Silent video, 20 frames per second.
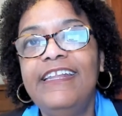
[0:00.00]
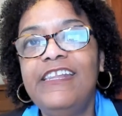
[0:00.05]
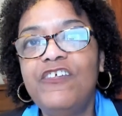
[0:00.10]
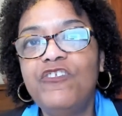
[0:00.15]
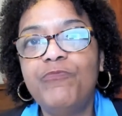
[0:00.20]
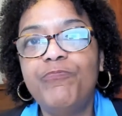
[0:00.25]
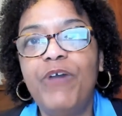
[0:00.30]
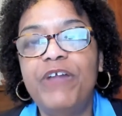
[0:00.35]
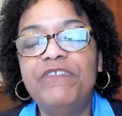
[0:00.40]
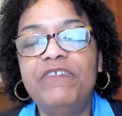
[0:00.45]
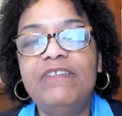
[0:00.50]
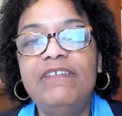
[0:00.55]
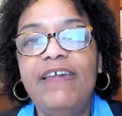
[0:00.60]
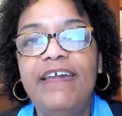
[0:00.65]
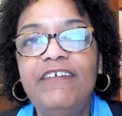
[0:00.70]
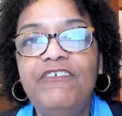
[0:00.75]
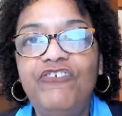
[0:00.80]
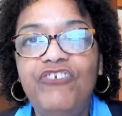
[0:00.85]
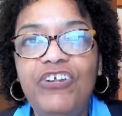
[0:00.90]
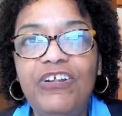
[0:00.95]
this
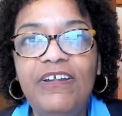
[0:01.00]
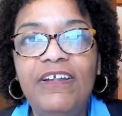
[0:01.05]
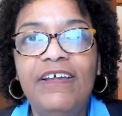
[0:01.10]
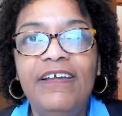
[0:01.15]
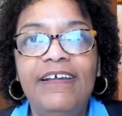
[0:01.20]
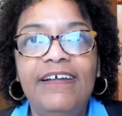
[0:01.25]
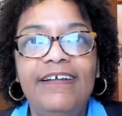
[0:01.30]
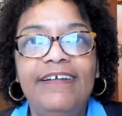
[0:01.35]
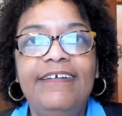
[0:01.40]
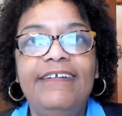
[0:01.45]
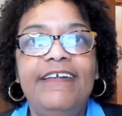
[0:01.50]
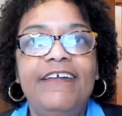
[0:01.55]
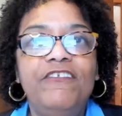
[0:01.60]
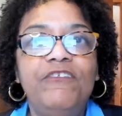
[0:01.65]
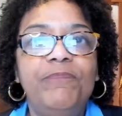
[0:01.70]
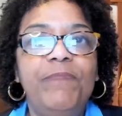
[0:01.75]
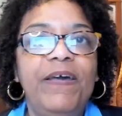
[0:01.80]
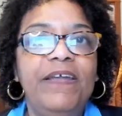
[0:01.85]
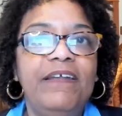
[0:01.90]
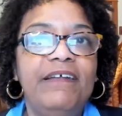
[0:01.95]
presentation. It has
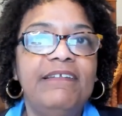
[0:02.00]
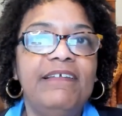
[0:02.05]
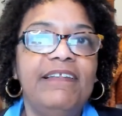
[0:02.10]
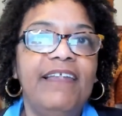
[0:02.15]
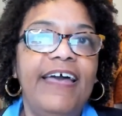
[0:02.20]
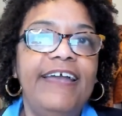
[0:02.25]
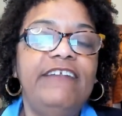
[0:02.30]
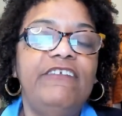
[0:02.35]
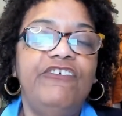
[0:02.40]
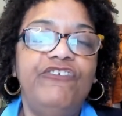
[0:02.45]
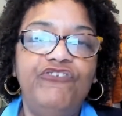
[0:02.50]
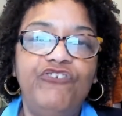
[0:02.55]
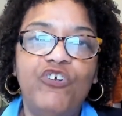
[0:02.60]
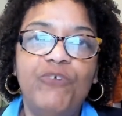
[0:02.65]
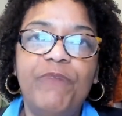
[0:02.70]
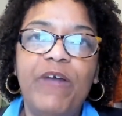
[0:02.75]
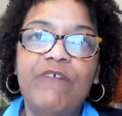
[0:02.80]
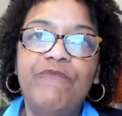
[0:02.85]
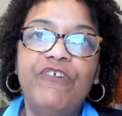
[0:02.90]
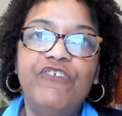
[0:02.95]
been a delight to share
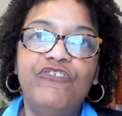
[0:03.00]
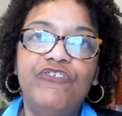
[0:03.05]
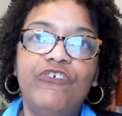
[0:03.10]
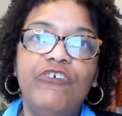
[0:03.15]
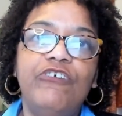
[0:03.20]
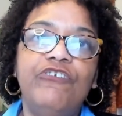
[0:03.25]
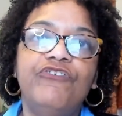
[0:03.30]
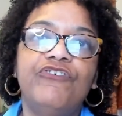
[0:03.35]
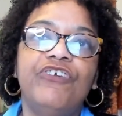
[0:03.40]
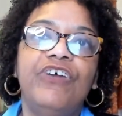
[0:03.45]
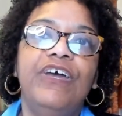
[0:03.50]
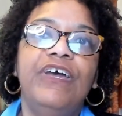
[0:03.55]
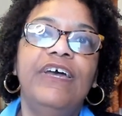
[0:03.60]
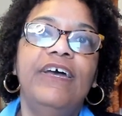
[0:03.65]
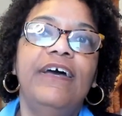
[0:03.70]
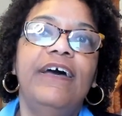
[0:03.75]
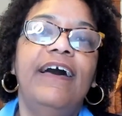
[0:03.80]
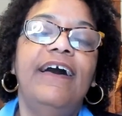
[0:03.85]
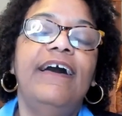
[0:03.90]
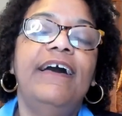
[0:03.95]
my research
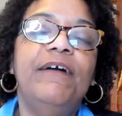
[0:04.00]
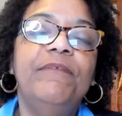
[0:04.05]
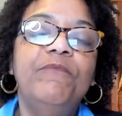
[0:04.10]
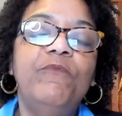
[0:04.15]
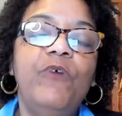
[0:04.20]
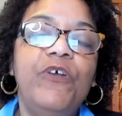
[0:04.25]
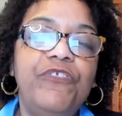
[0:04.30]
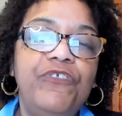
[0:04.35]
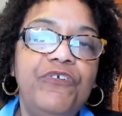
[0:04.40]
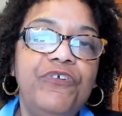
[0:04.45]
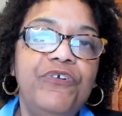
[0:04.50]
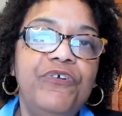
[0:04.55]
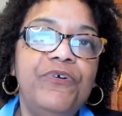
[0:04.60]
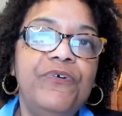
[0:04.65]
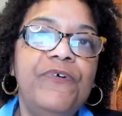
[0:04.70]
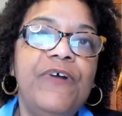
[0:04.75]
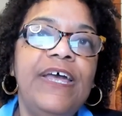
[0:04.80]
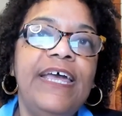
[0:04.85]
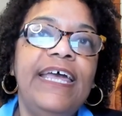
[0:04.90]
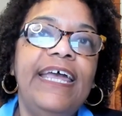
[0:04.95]
um, with
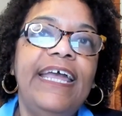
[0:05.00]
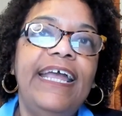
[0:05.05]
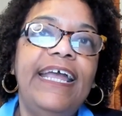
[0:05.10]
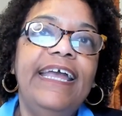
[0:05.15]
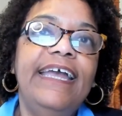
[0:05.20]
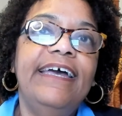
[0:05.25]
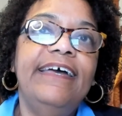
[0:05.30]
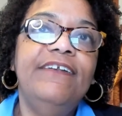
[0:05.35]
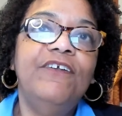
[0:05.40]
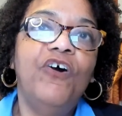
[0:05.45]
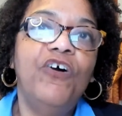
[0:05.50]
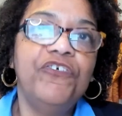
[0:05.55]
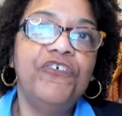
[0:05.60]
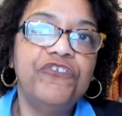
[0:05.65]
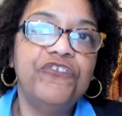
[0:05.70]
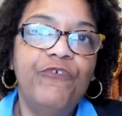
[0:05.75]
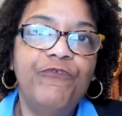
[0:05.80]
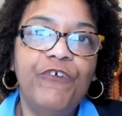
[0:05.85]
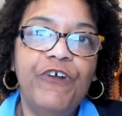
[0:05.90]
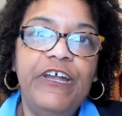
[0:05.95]
you, and
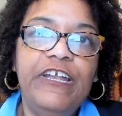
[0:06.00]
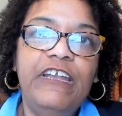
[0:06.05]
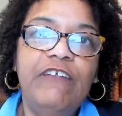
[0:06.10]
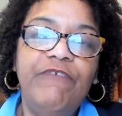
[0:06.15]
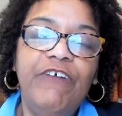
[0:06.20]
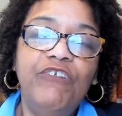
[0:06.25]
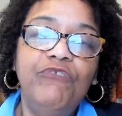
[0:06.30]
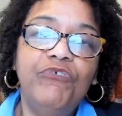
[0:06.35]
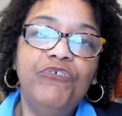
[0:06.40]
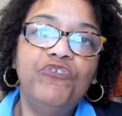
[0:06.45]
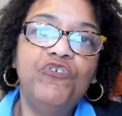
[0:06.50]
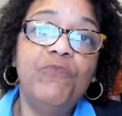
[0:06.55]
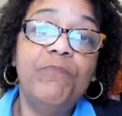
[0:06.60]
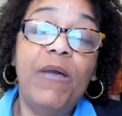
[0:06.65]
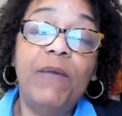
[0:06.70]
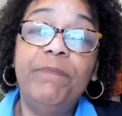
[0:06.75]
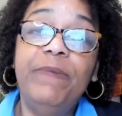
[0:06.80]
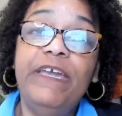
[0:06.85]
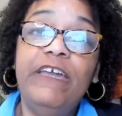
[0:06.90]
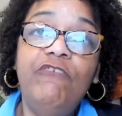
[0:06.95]
also for individuals who
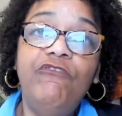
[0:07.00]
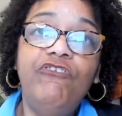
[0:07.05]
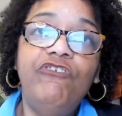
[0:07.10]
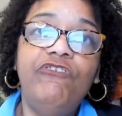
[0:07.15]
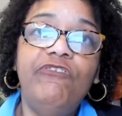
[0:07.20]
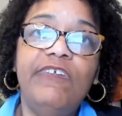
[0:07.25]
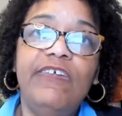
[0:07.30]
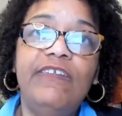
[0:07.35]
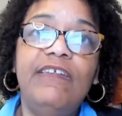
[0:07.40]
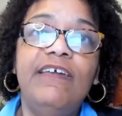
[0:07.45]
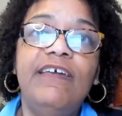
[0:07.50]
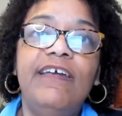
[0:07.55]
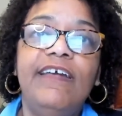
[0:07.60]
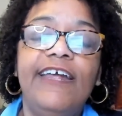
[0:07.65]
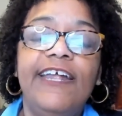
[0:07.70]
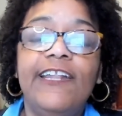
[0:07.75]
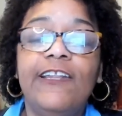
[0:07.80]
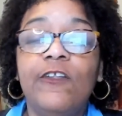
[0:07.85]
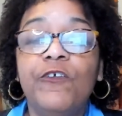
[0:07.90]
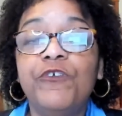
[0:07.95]
might be interested
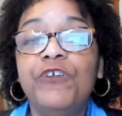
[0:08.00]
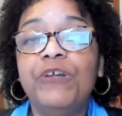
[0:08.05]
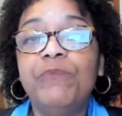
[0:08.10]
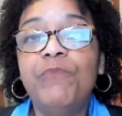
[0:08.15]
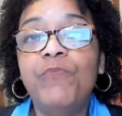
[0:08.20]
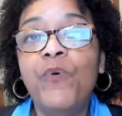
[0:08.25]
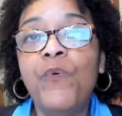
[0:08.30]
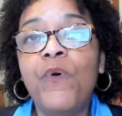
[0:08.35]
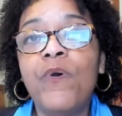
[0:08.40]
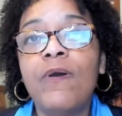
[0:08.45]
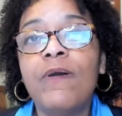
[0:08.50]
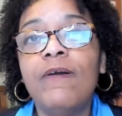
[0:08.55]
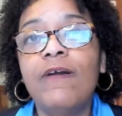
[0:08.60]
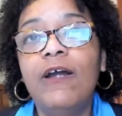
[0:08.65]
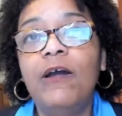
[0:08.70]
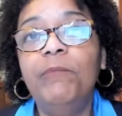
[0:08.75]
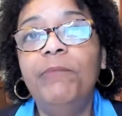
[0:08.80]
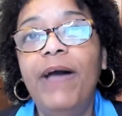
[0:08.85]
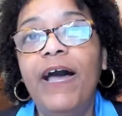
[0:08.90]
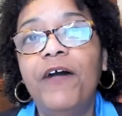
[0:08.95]
in learning more
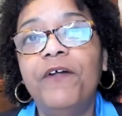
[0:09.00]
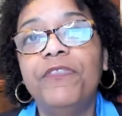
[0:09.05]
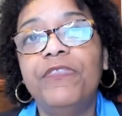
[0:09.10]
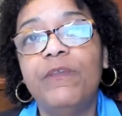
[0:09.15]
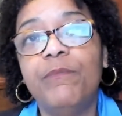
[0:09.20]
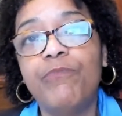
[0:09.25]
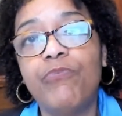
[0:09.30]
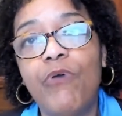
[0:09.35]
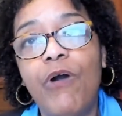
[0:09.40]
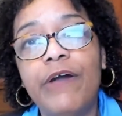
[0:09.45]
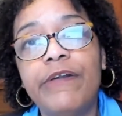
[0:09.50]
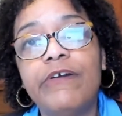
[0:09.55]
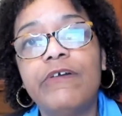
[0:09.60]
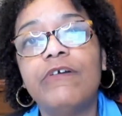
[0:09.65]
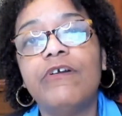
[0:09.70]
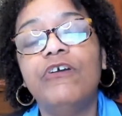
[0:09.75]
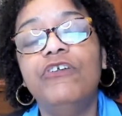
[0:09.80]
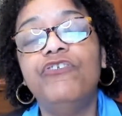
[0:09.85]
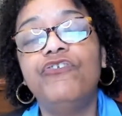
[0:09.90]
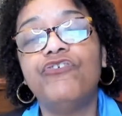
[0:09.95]
about the broader
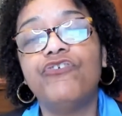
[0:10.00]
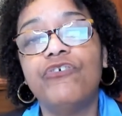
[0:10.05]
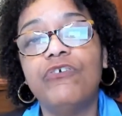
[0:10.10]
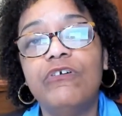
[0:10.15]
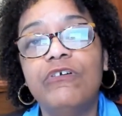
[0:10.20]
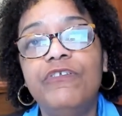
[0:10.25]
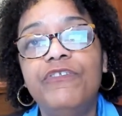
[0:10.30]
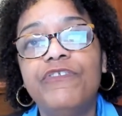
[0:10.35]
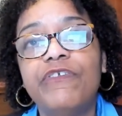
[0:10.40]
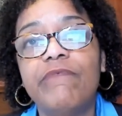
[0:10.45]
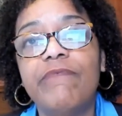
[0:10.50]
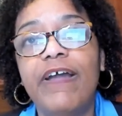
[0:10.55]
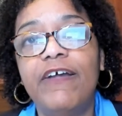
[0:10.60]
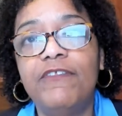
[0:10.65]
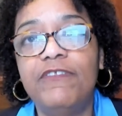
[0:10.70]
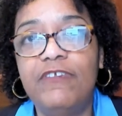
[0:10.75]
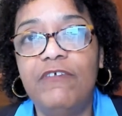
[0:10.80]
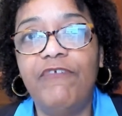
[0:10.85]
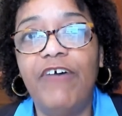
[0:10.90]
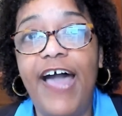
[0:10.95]
concerns around
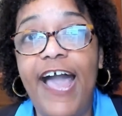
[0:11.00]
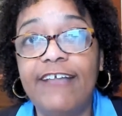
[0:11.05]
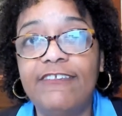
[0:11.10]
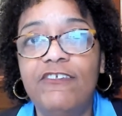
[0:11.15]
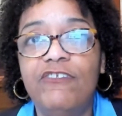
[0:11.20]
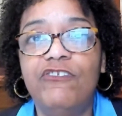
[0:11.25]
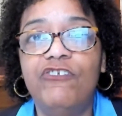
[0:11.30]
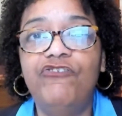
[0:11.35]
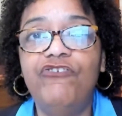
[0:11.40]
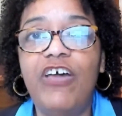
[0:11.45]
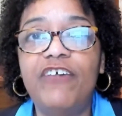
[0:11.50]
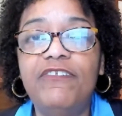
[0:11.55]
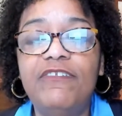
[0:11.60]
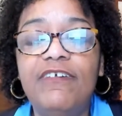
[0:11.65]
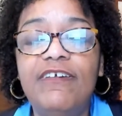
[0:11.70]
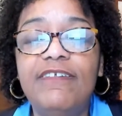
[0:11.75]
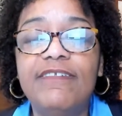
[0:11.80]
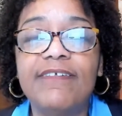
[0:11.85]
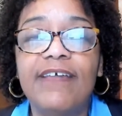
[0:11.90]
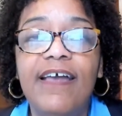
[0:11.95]
civil access to
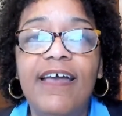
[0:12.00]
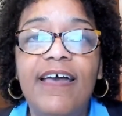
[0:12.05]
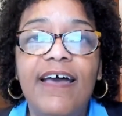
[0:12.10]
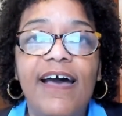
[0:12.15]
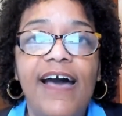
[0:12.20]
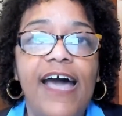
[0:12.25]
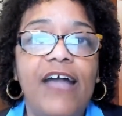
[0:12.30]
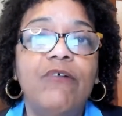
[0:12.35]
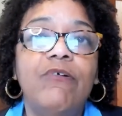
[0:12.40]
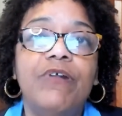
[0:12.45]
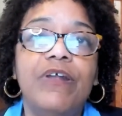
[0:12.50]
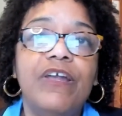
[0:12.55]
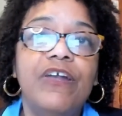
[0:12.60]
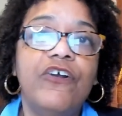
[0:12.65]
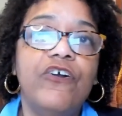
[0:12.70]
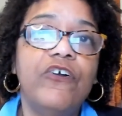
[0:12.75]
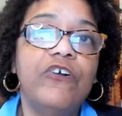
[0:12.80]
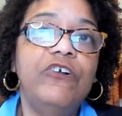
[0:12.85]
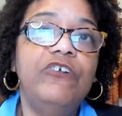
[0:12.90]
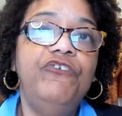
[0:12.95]
justice. I would
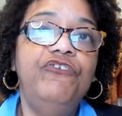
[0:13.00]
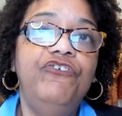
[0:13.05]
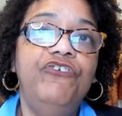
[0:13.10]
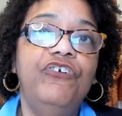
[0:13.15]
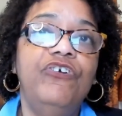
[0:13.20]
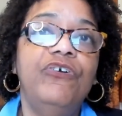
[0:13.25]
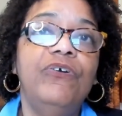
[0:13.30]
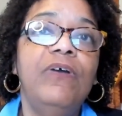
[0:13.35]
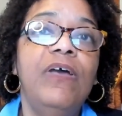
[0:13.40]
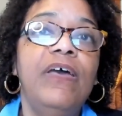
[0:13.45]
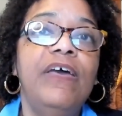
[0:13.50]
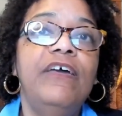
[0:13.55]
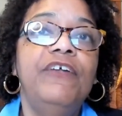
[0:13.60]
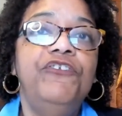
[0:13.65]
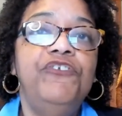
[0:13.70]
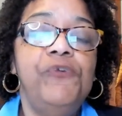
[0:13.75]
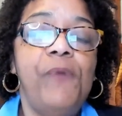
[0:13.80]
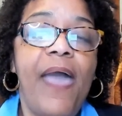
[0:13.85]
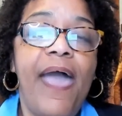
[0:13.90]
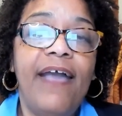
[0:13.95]
encourage you
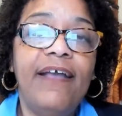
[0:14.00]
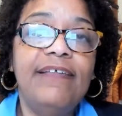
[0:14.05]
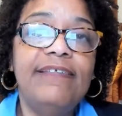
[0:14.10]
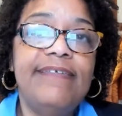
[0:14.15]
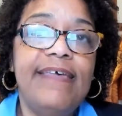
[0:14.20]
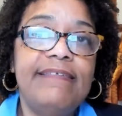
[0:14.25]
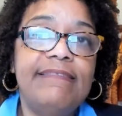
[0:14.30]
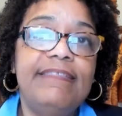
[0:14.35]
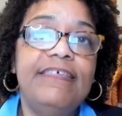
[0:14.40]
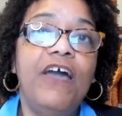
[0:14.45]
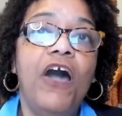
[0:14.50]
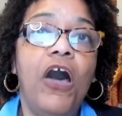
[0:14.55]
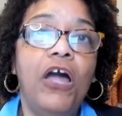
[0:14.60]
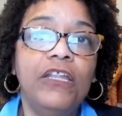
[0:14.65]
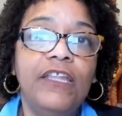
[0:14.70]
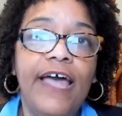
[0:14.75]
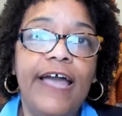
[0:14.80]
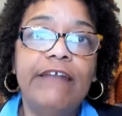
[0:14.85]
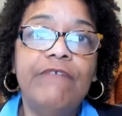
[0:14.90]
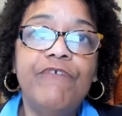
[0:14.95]
to access the
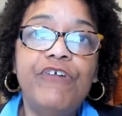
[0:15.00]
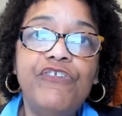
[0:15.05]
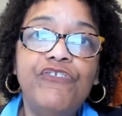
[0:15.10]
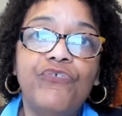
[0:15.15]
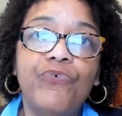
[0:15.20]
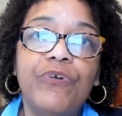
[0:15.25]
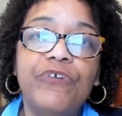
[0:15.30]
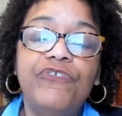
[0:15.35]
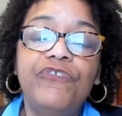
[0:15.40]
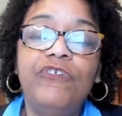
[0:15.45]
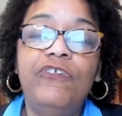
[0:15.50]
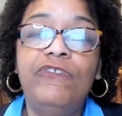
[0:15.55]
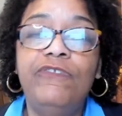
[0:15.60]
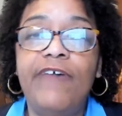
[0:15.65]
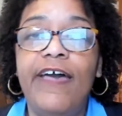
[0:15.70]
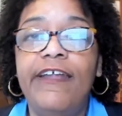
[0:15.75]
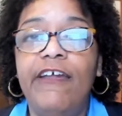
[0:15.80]
online resources that